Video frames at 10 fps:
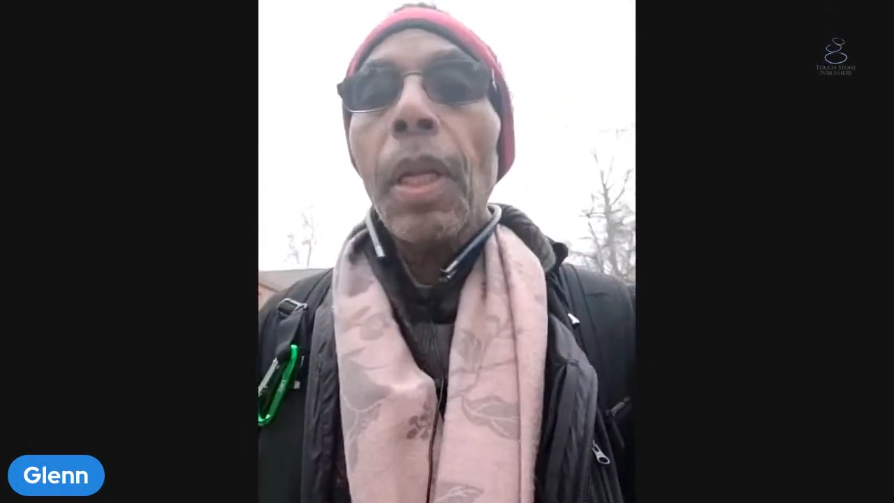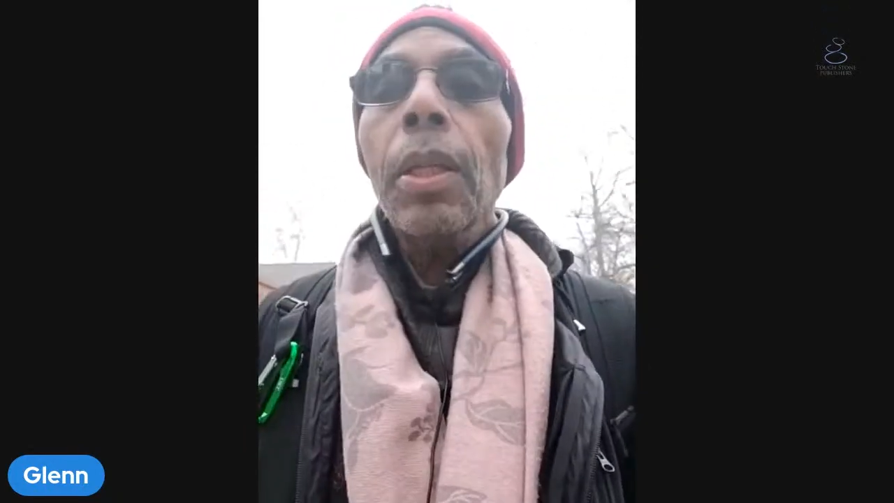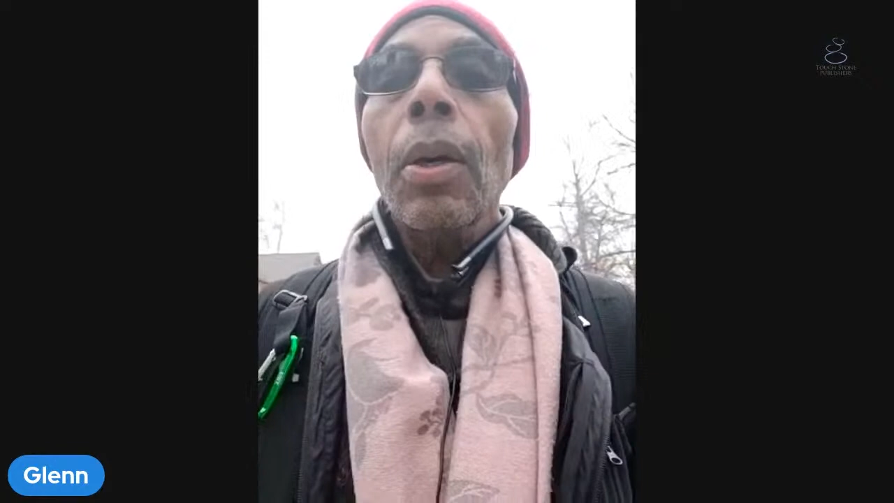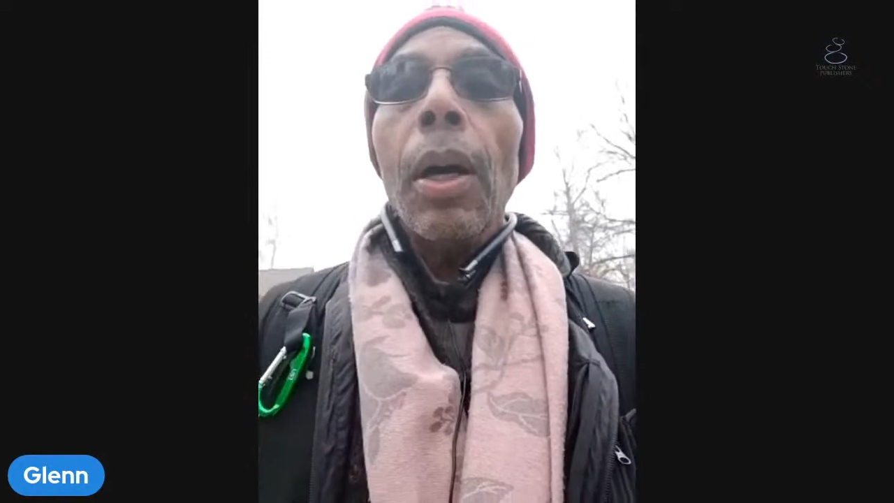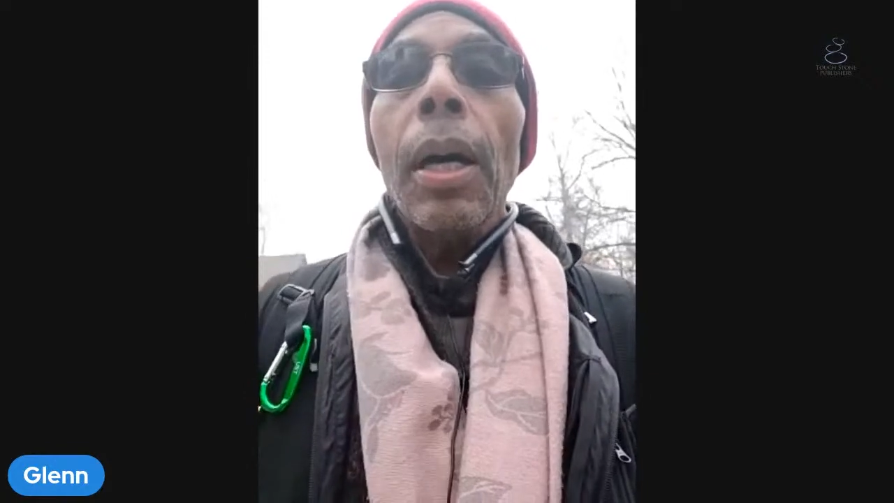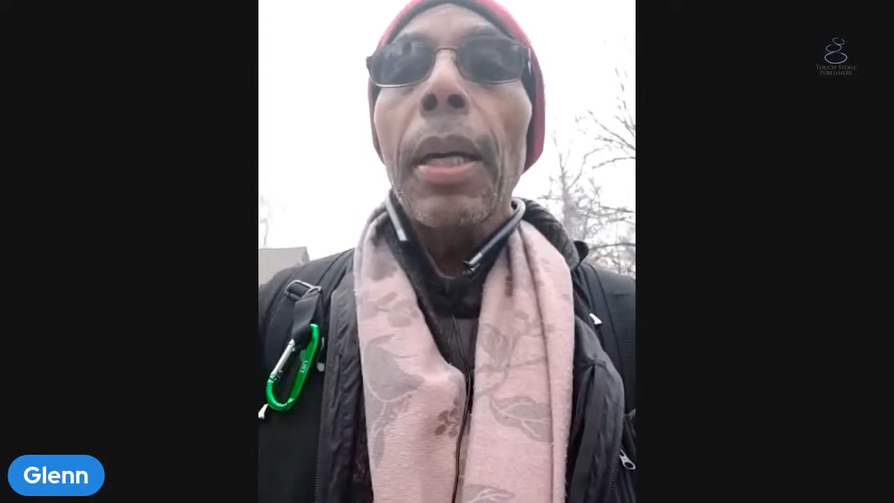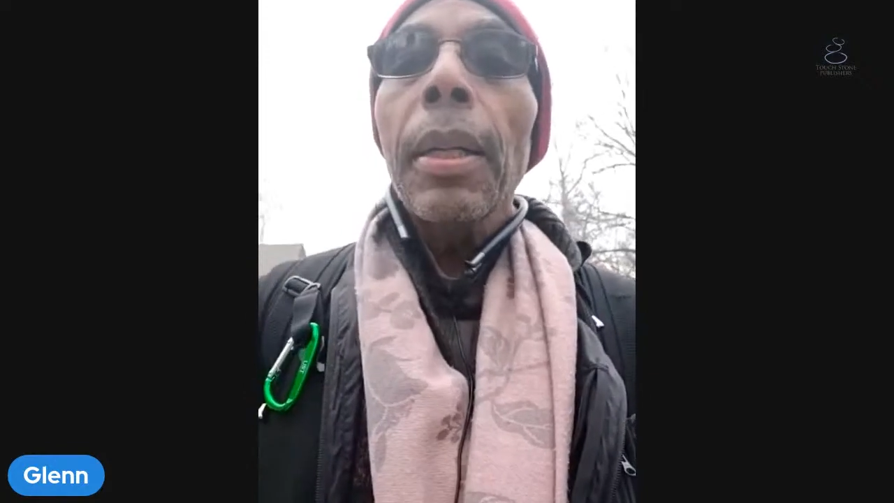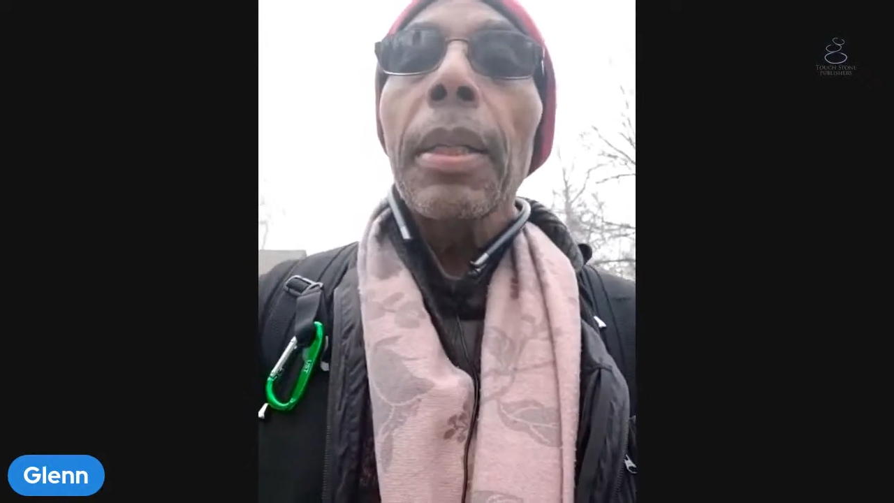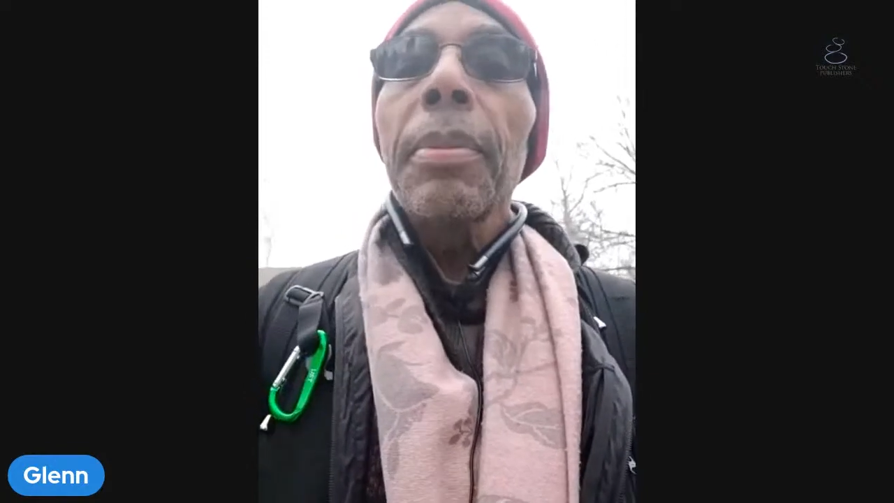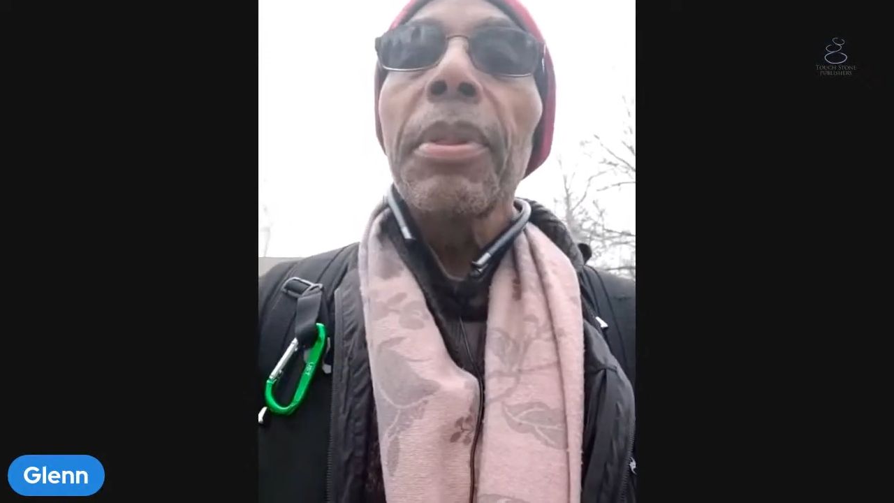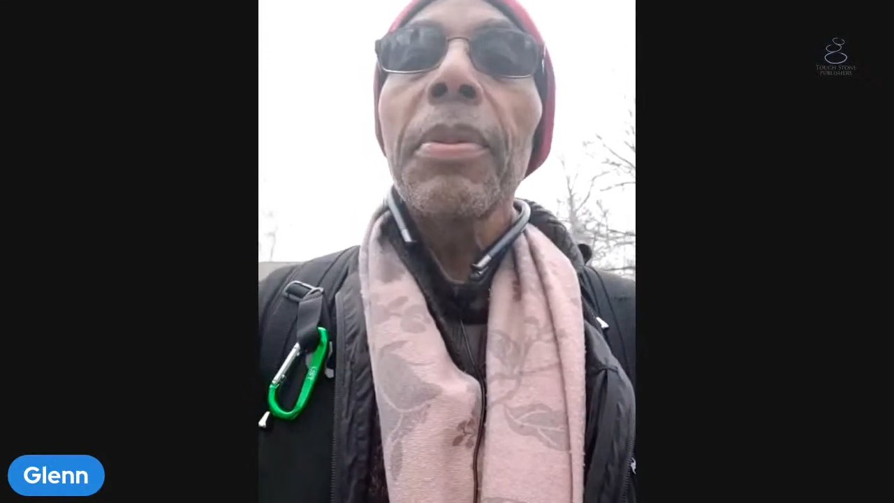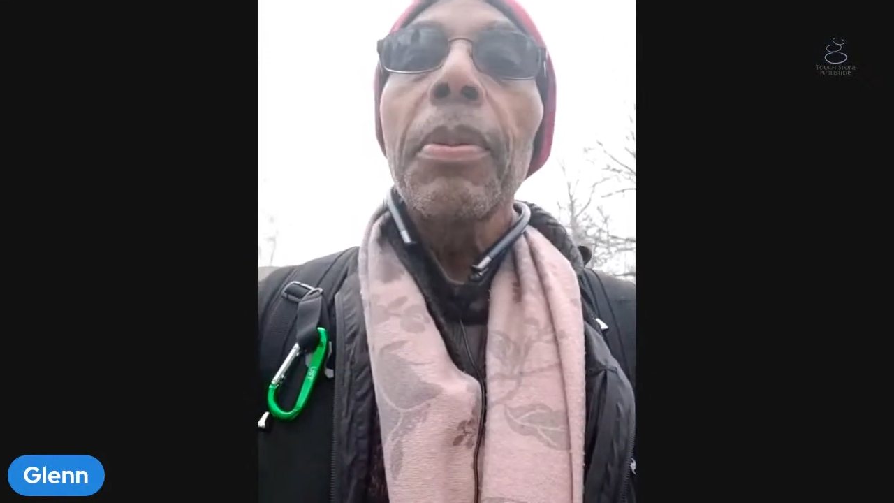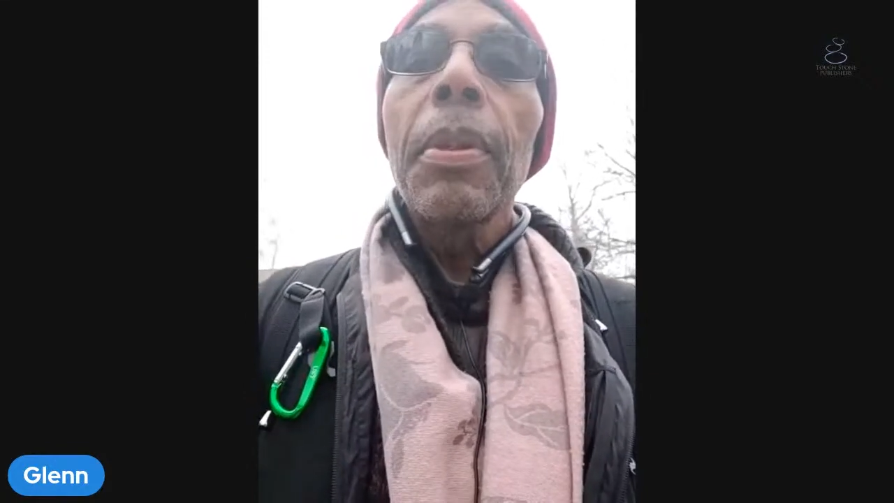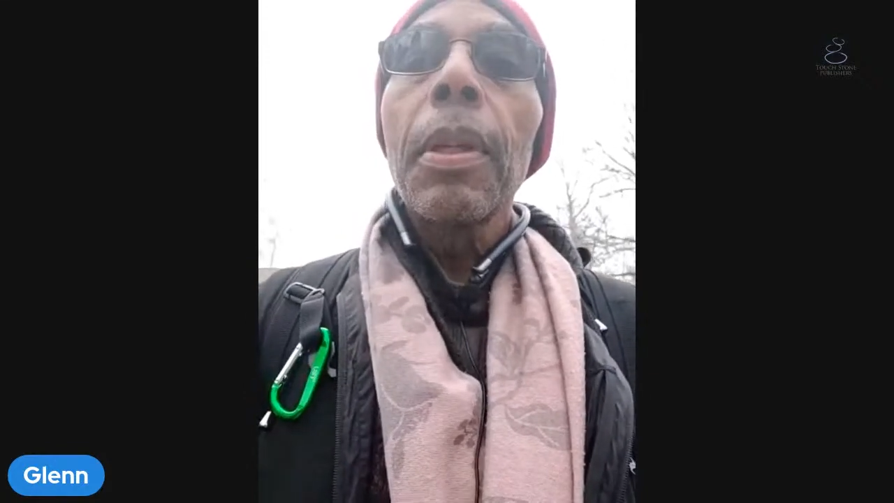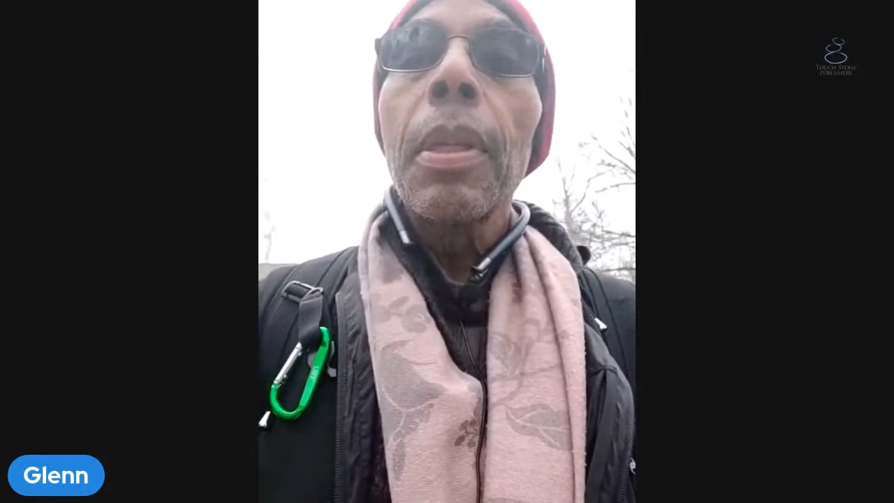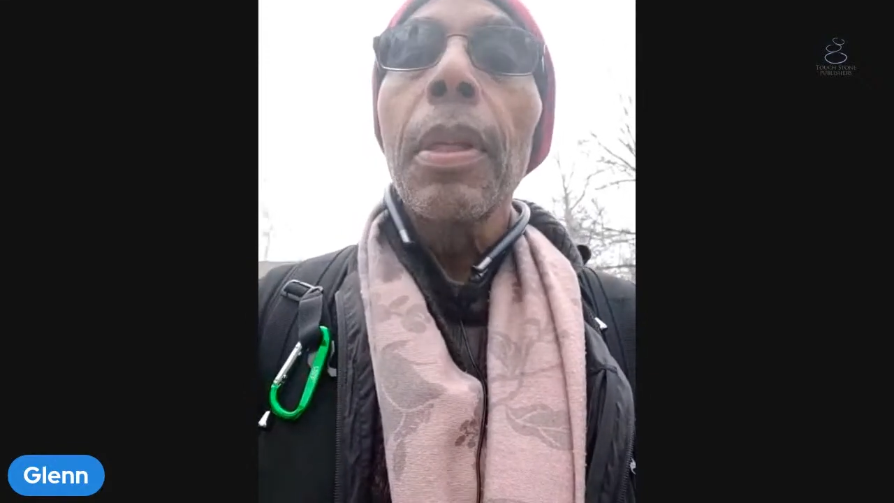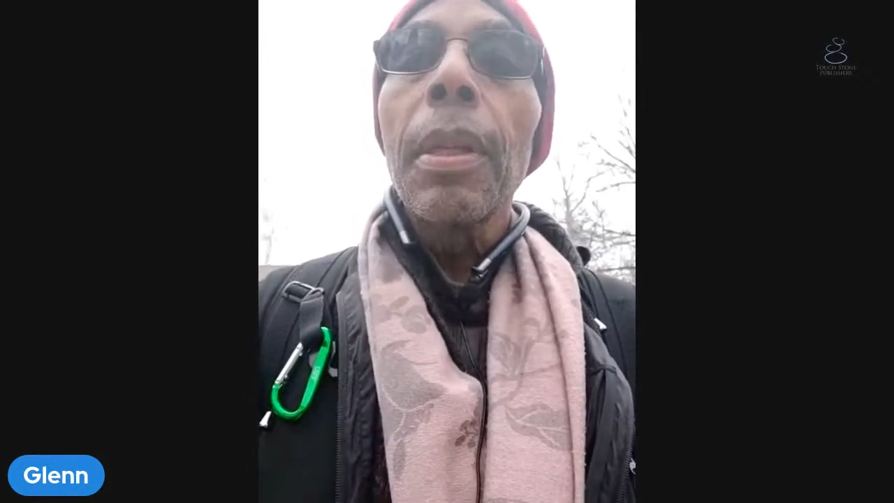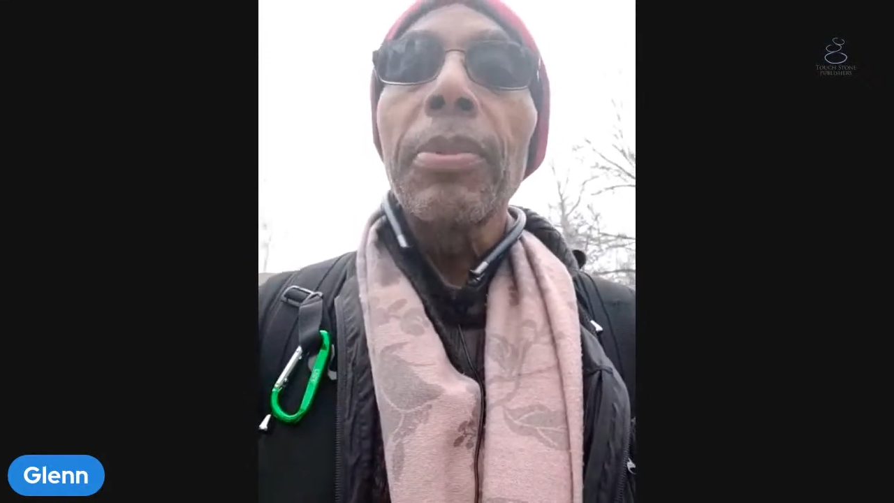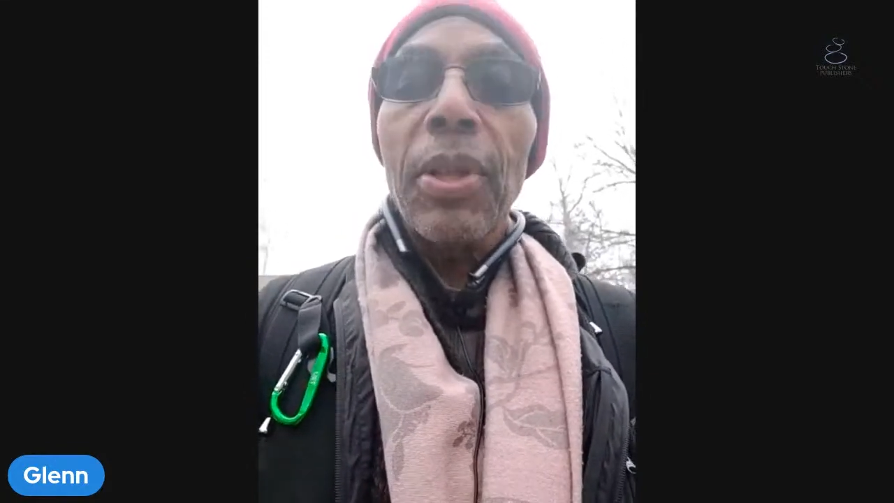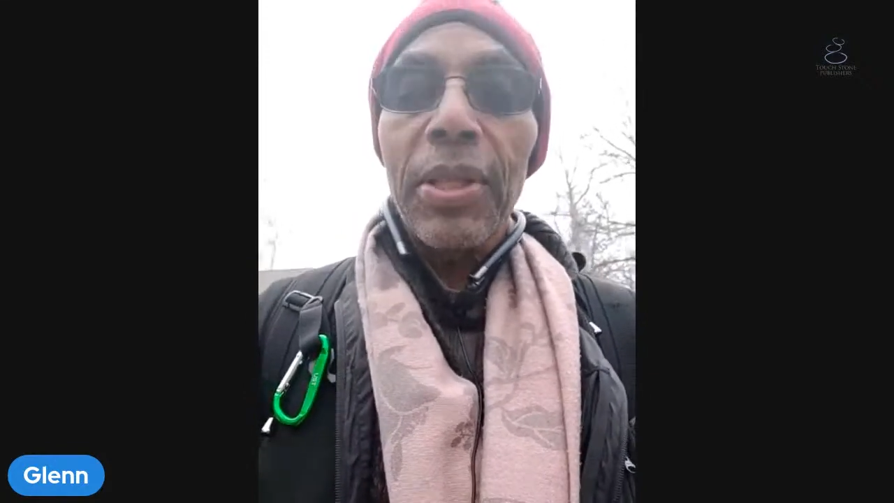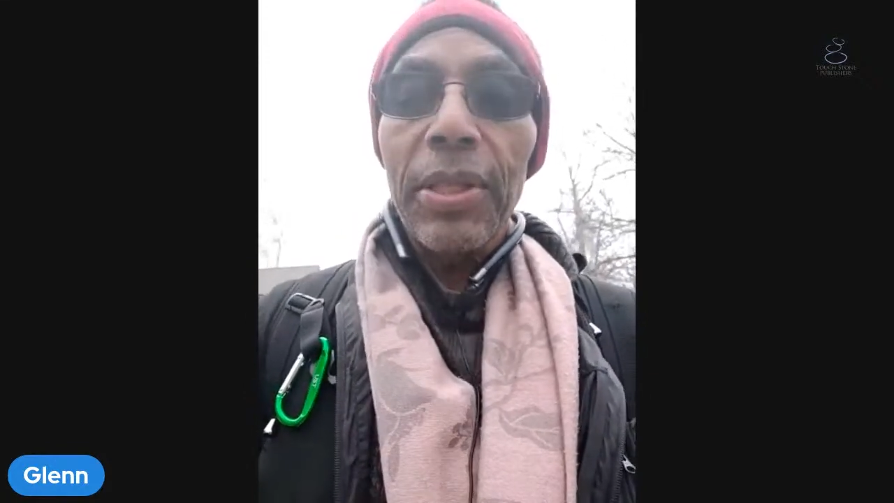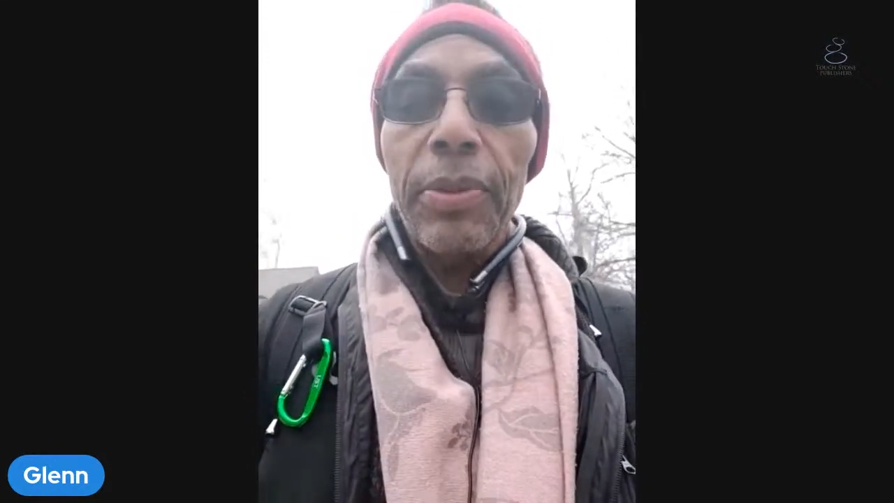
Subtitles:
No, let's